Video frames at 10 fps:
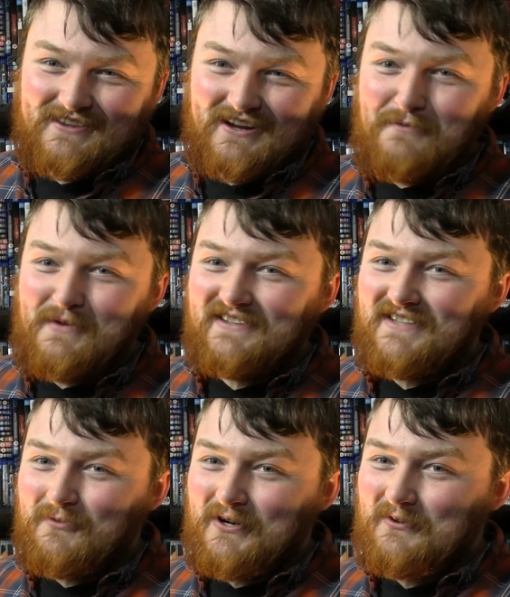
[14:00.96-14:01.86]
thing I picked
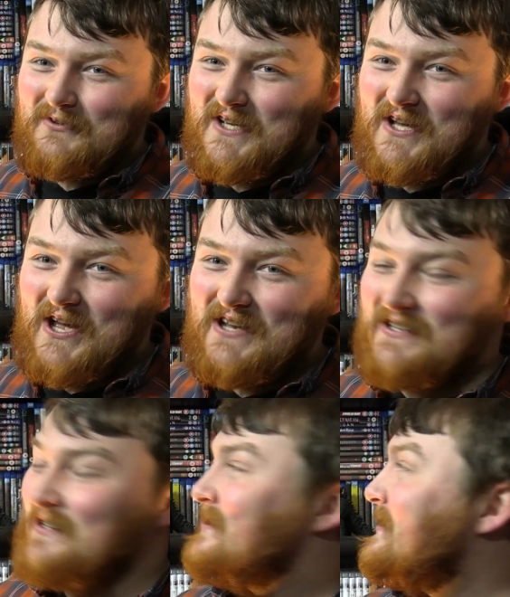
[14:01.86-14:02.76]
up when I was
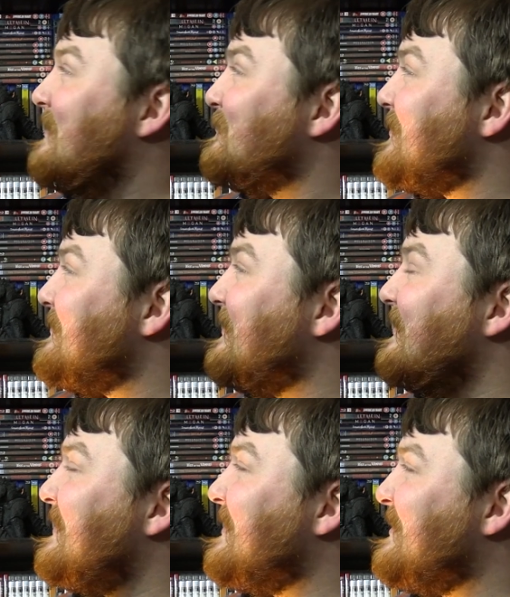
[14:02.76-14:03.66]
interested
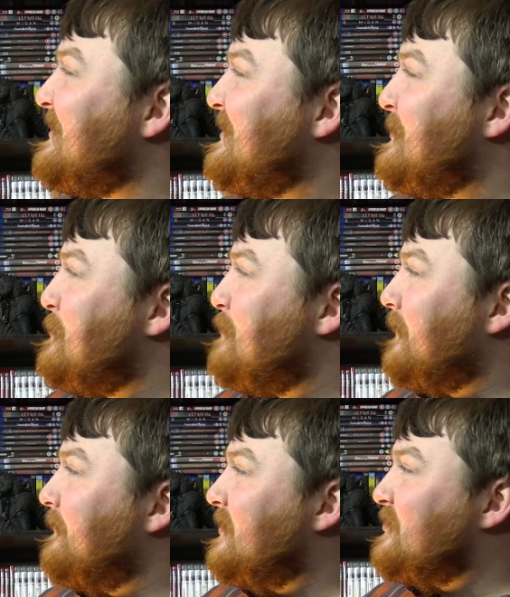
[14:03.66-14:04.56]
in the
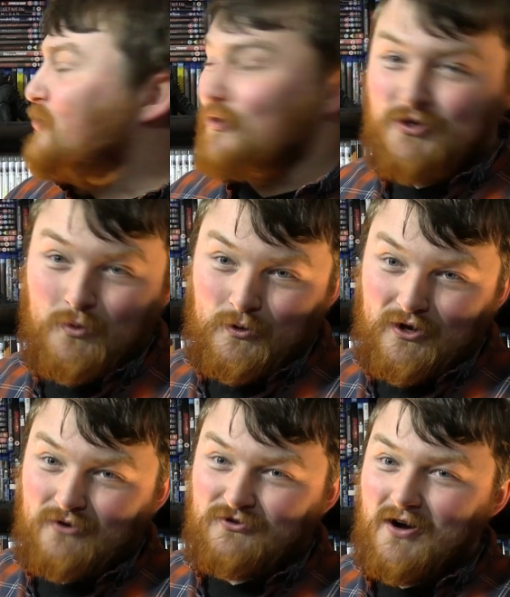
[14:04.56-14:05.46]
Big Finish Doctor Who
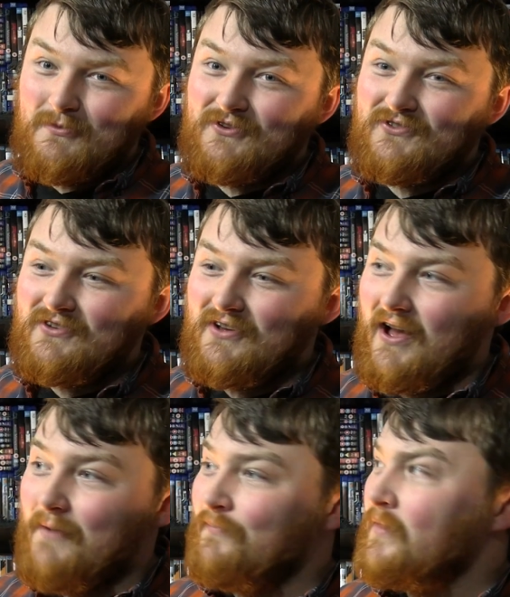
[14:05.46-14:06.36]
audio dramas.
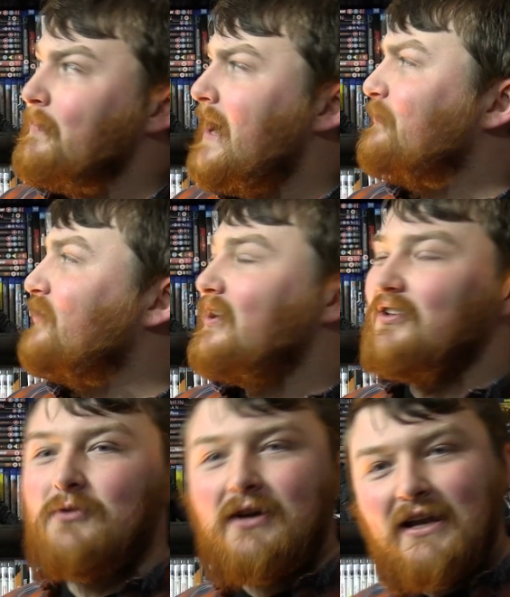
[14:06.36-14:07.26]
Perhaps I could
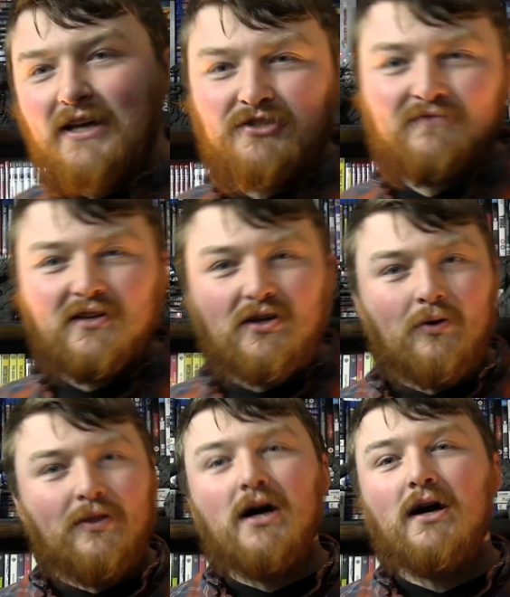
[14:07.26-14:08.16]
do a collection video
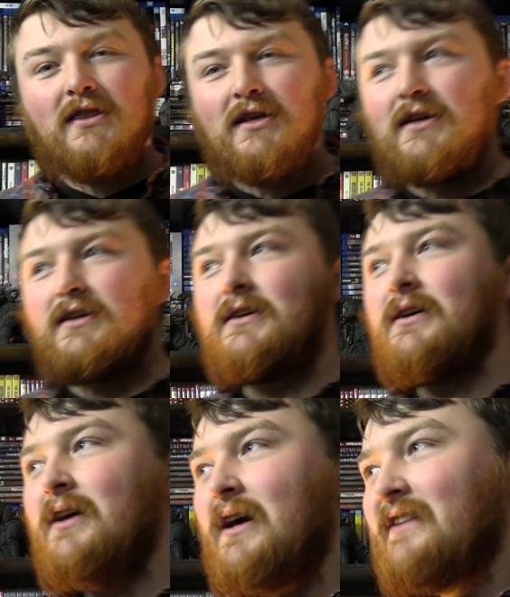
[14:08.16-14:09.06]
on that. I think
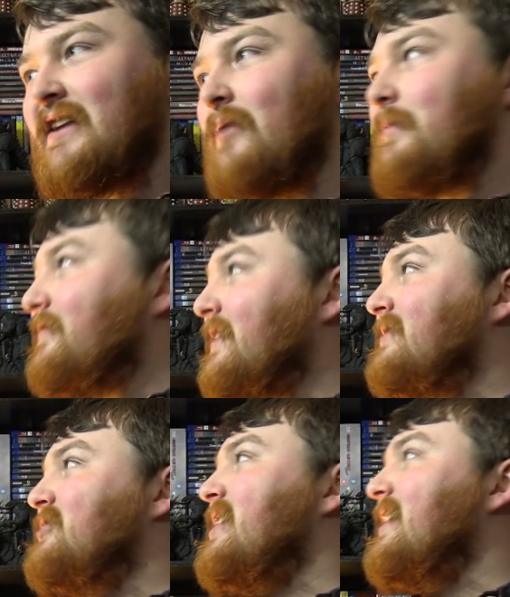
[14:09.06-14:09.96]
that would be fun
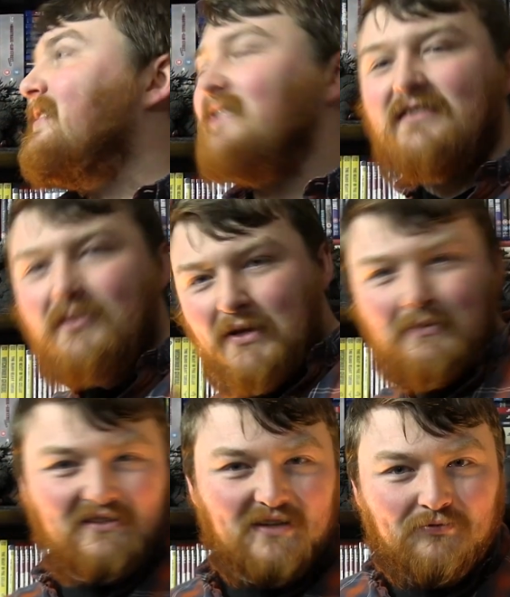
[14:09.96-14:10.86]
to share, because it's something a
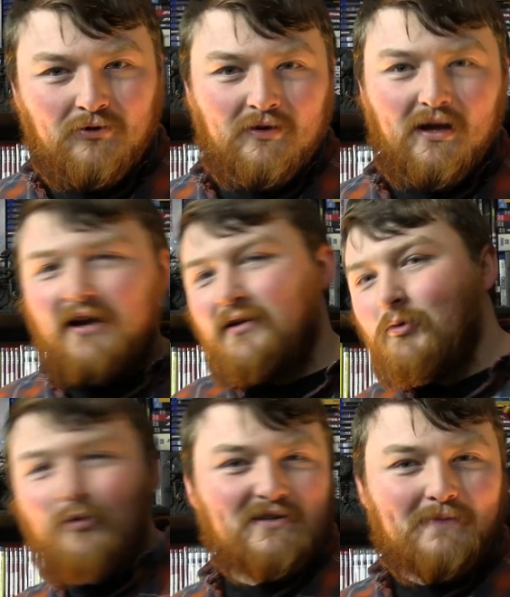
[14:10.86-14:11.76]
bit different, and I'm
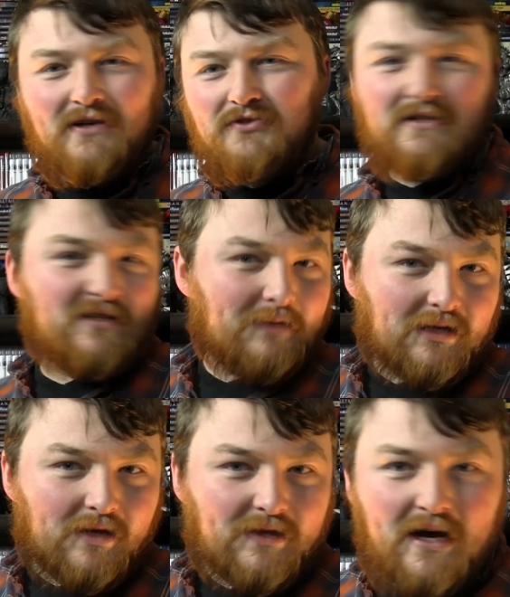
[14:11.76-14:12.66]
always about doing something
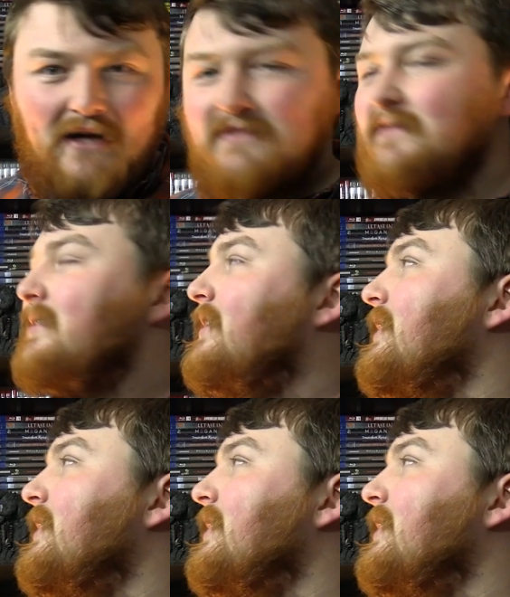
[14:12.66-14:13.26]
like that.